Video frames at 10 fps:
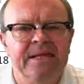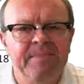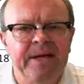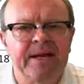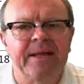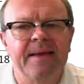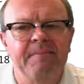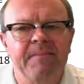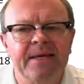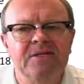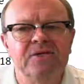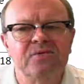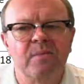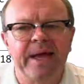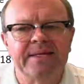Typically,
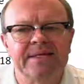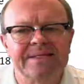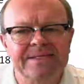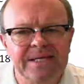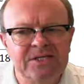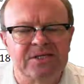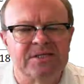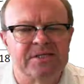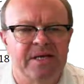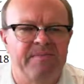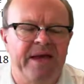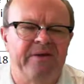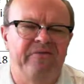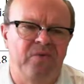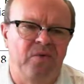managers will make decisions
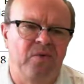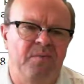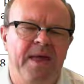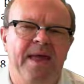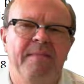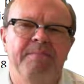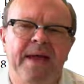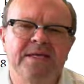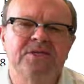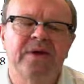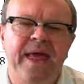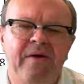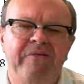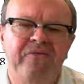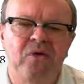about a firm based on
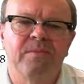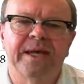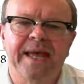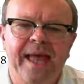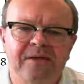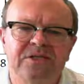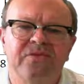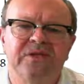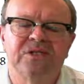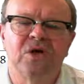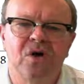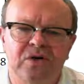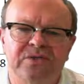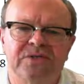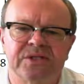how a firm accounts for its
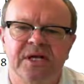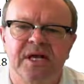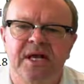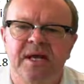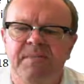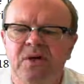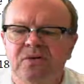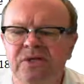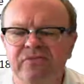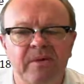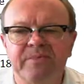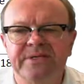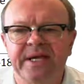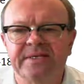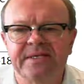costs because it
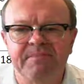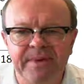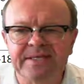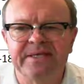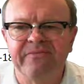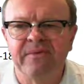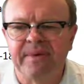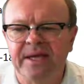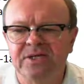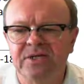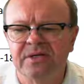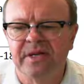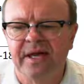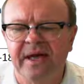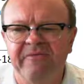represents the best
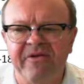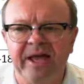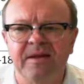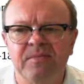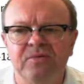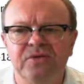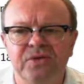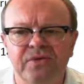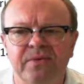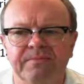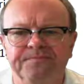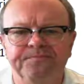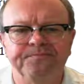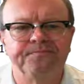information available to them.